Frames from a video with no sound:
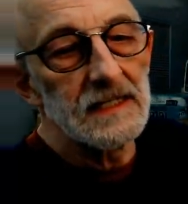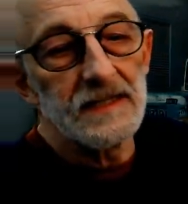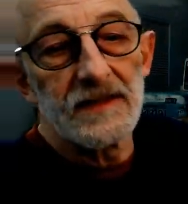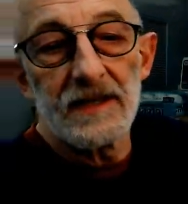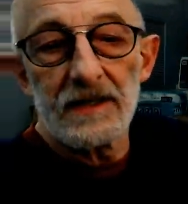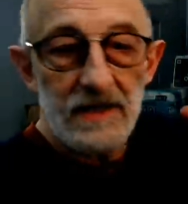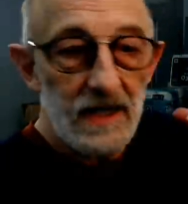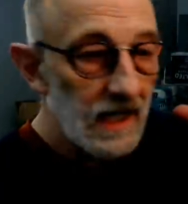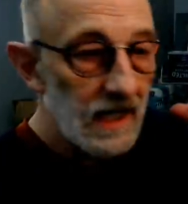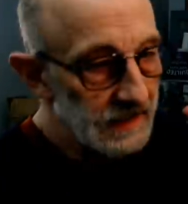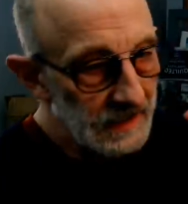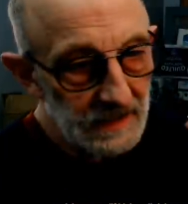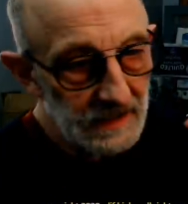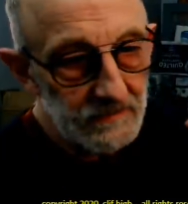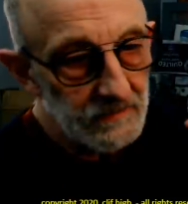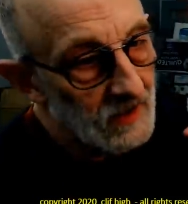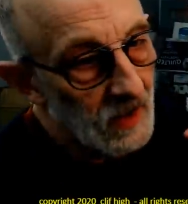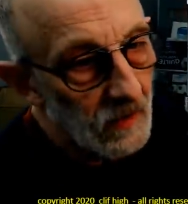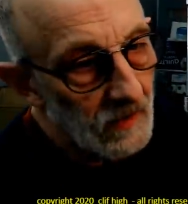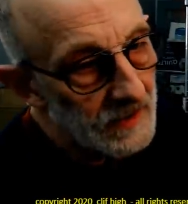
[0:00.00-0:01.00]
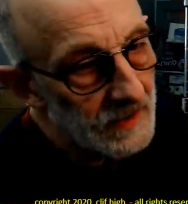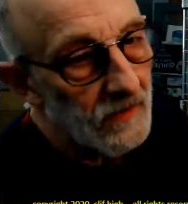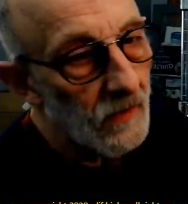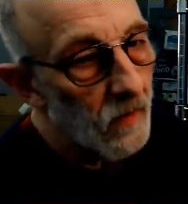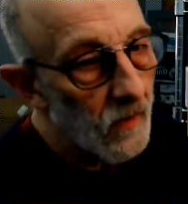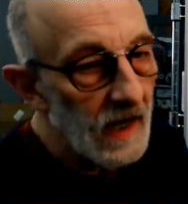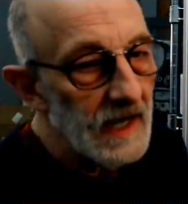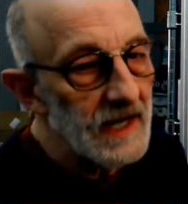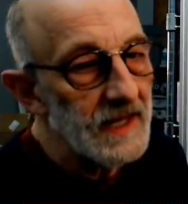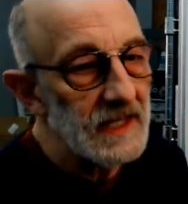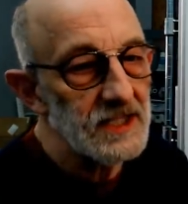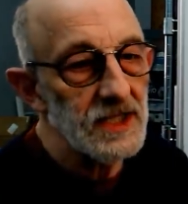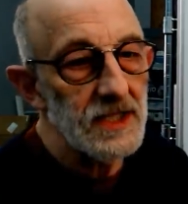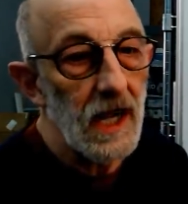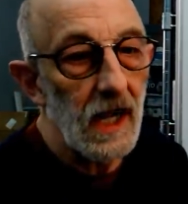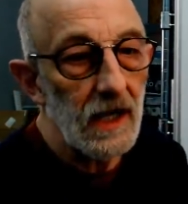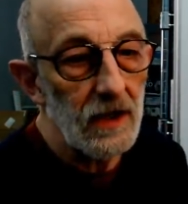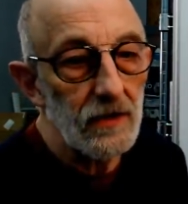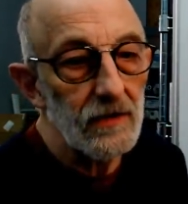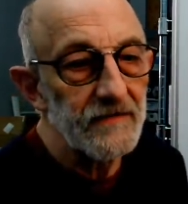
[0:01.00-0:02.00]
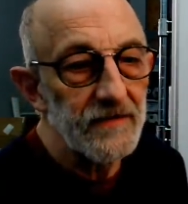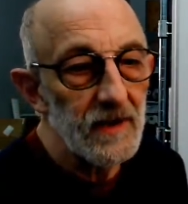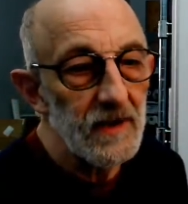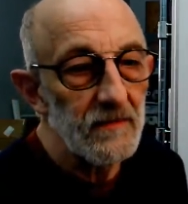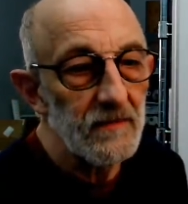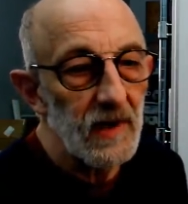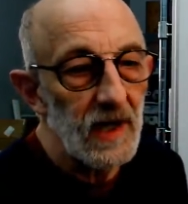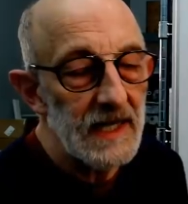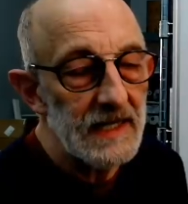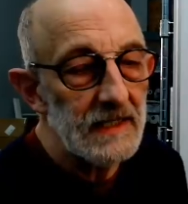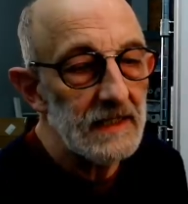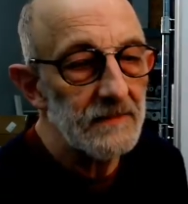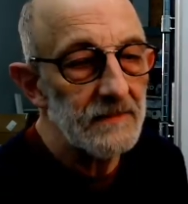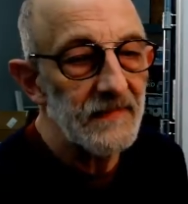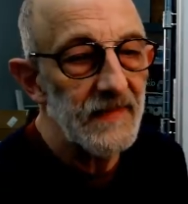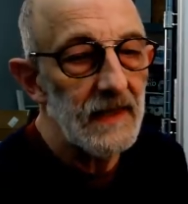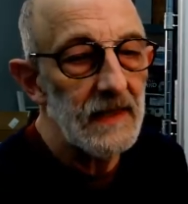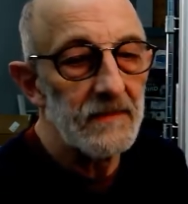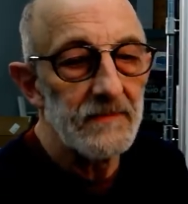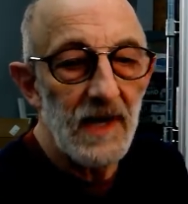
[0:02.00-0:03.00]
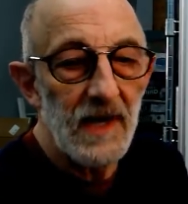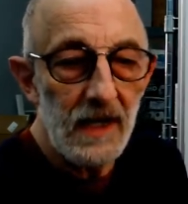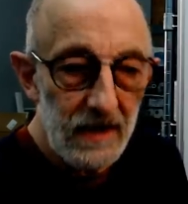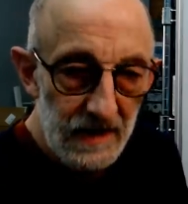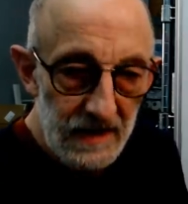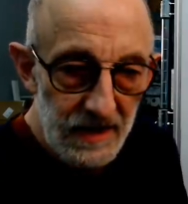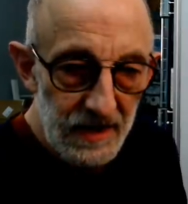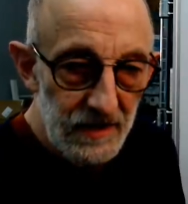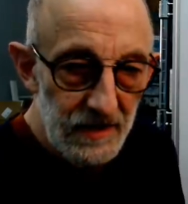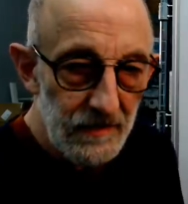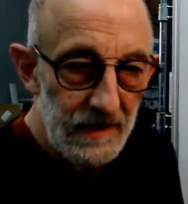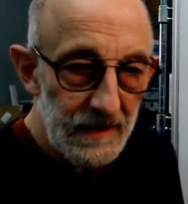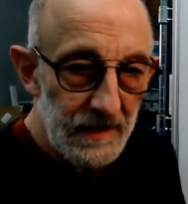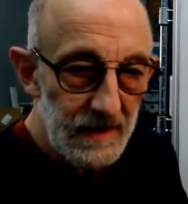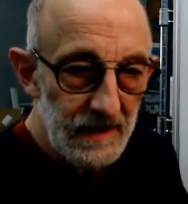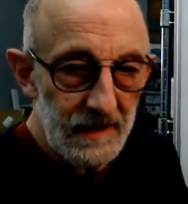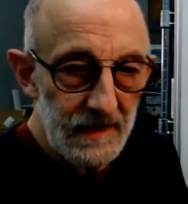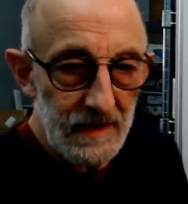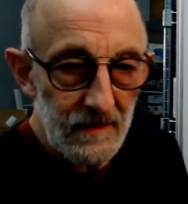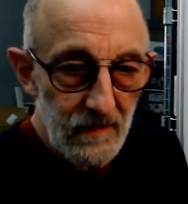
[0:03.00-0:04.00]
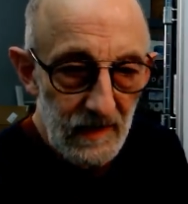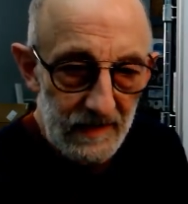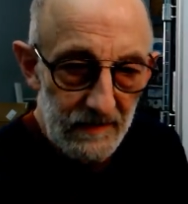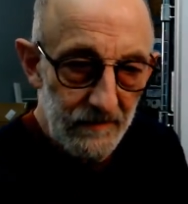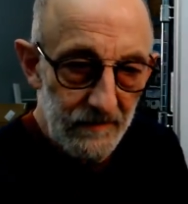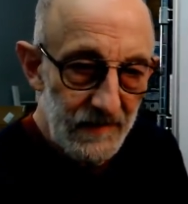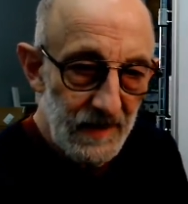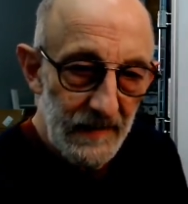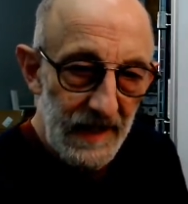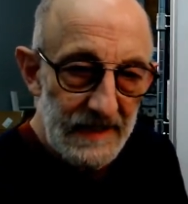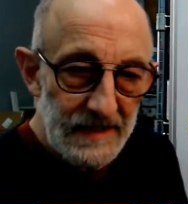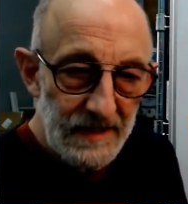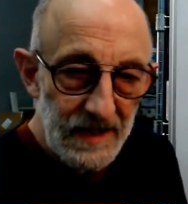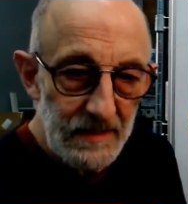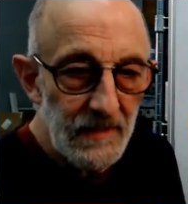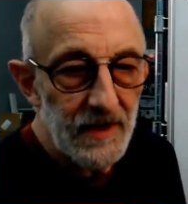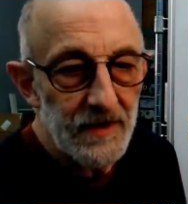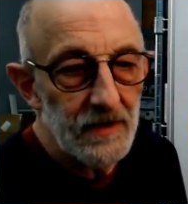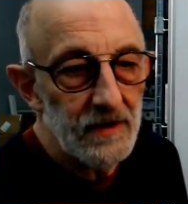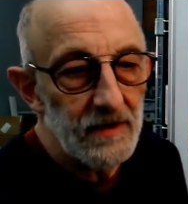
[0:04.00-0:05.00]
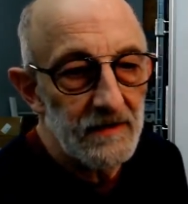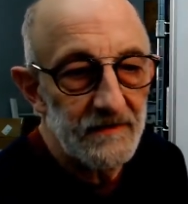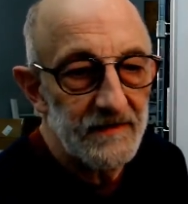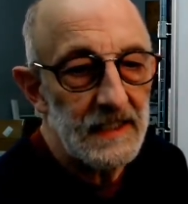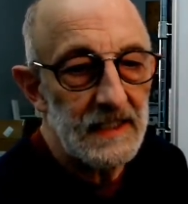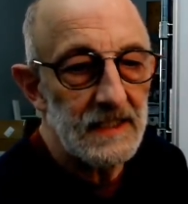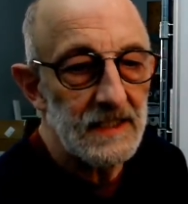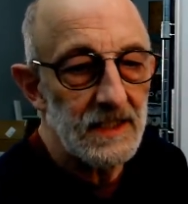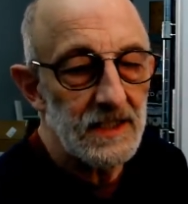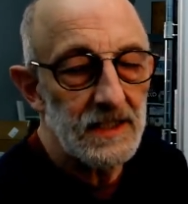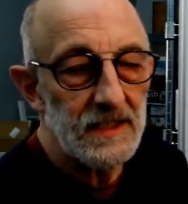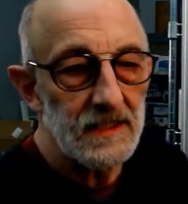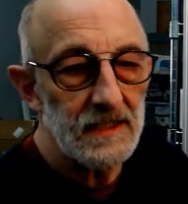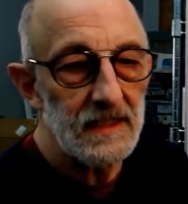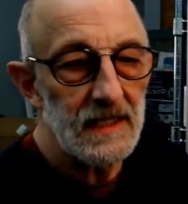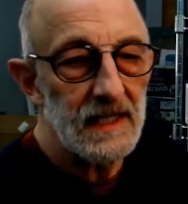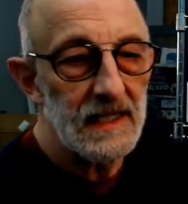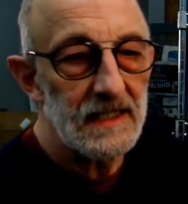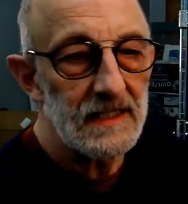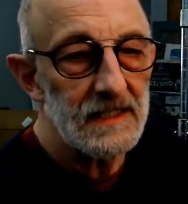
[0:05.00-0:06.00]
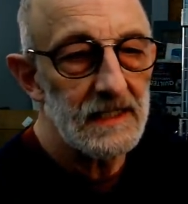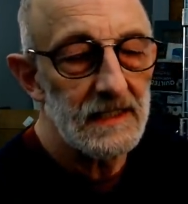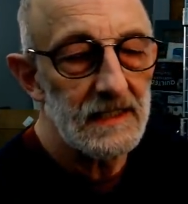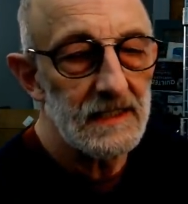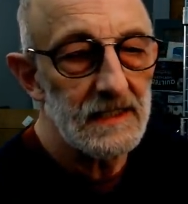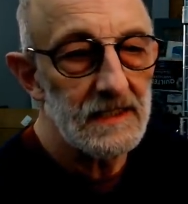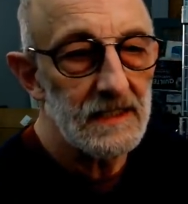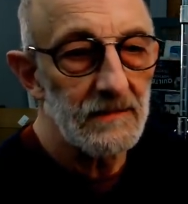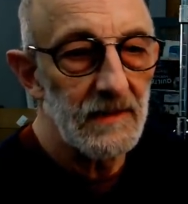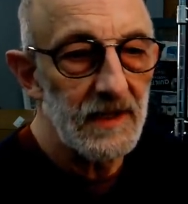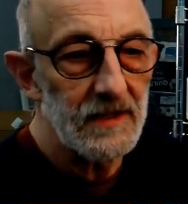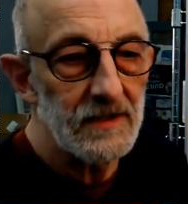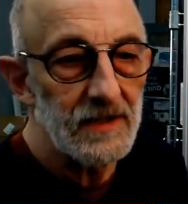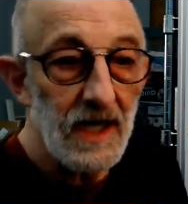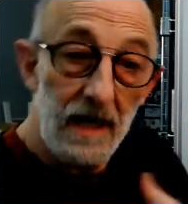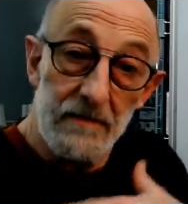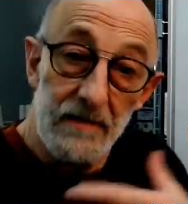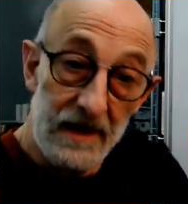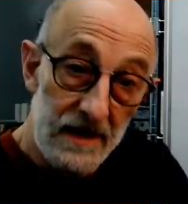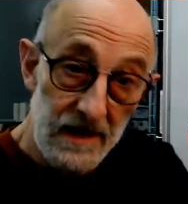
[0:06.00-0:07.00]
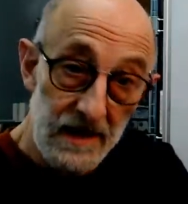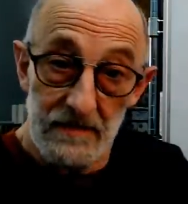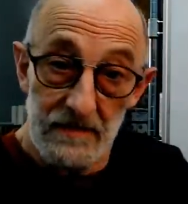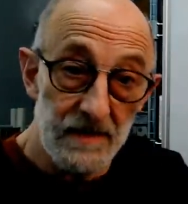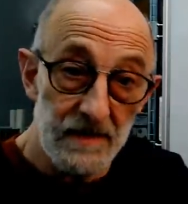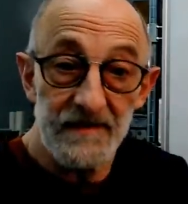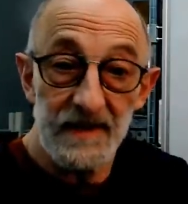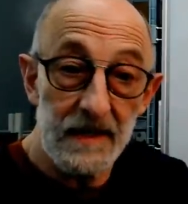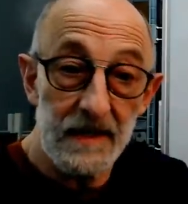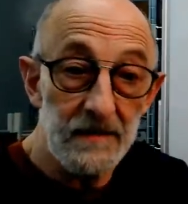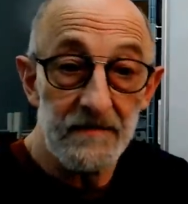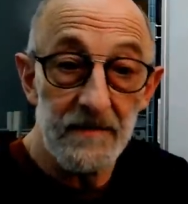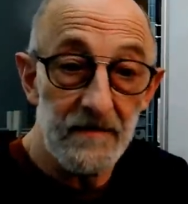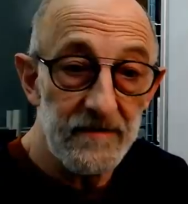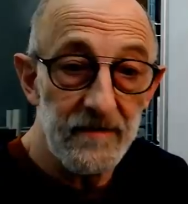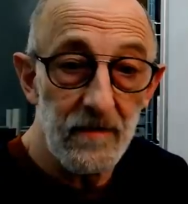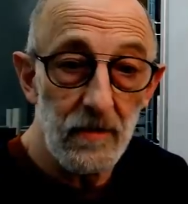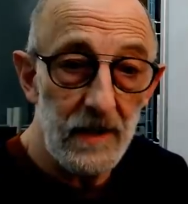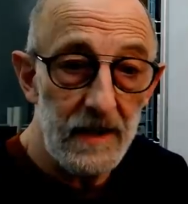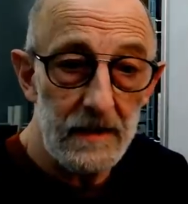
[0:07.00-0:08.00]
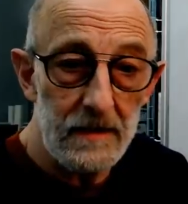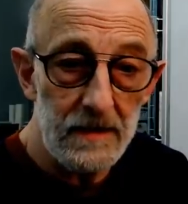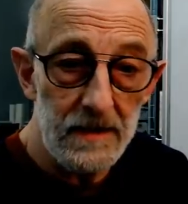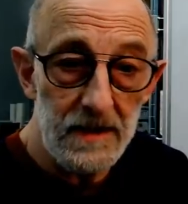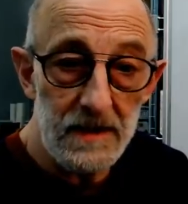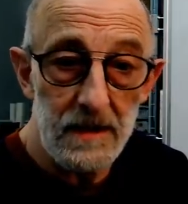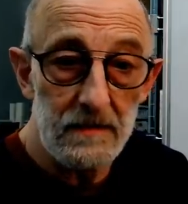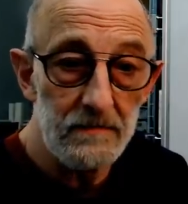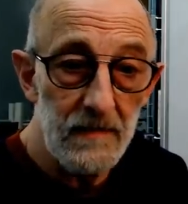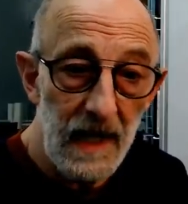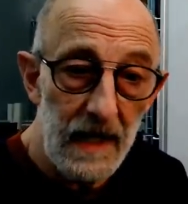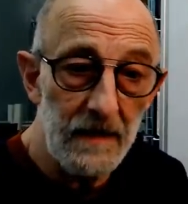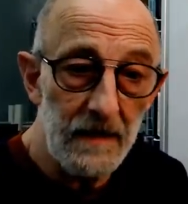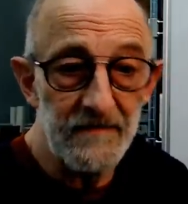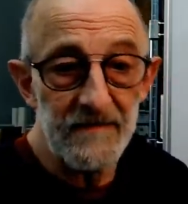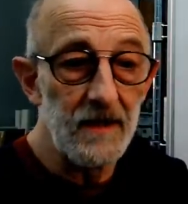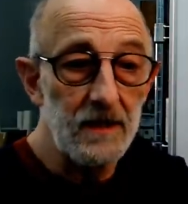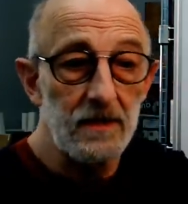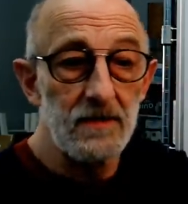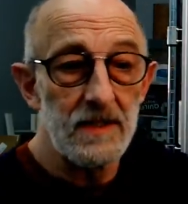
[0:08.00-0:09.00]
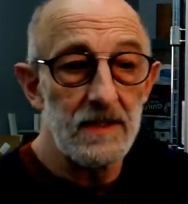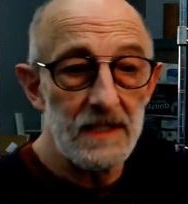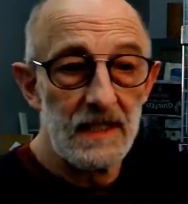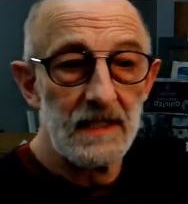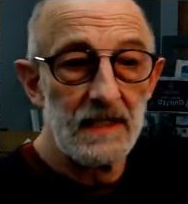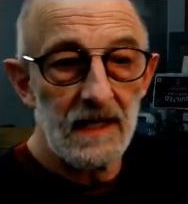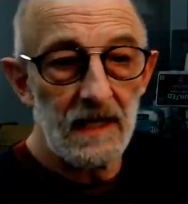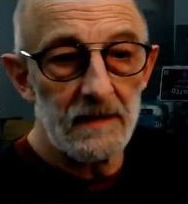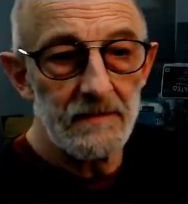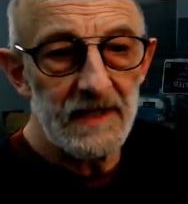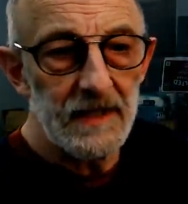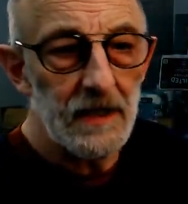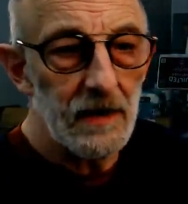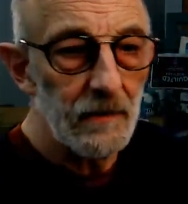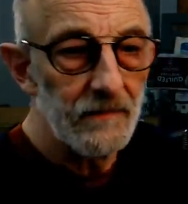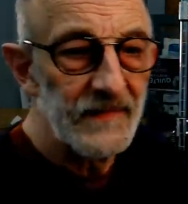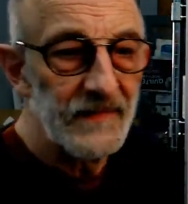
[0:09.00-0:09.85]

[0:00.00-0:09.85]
I can go into why that's not good for the planet. I'm not going to do it. We can debate some other vegans at some other time because I was a vegan for 4 years. So, hey, fuckers, I've been there.